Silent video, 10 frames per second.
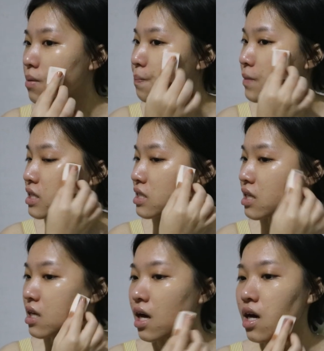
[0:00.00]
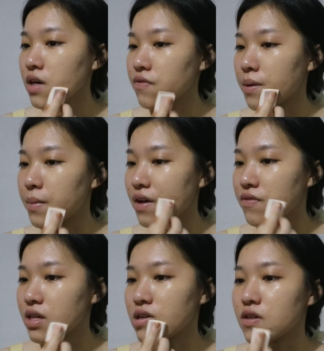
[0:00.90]
Biasanya, if I'm
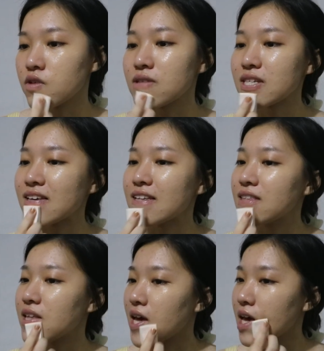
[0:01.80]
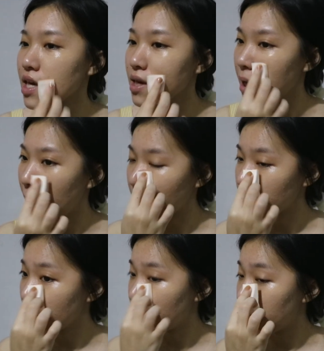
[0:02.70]
having a good skin day,
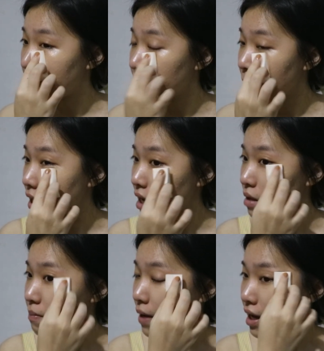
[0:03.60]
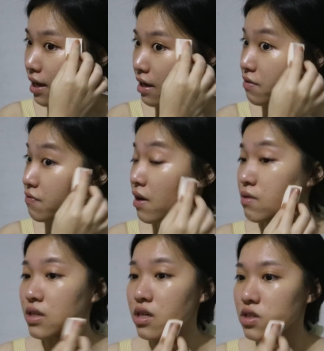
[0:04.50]
aku gak bakalan pakai
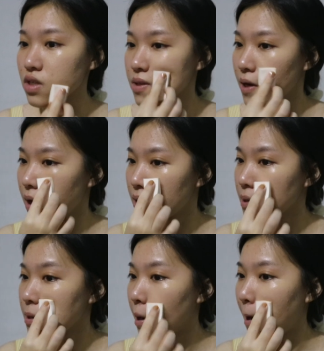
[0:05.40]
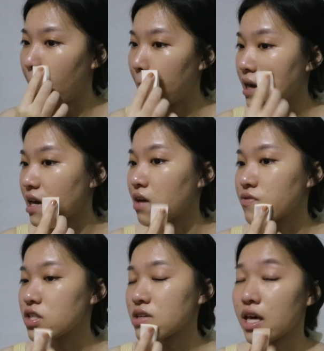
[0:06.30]
foundation yang ada
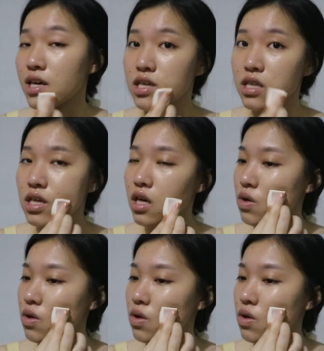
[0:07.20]
coverage kayak gini.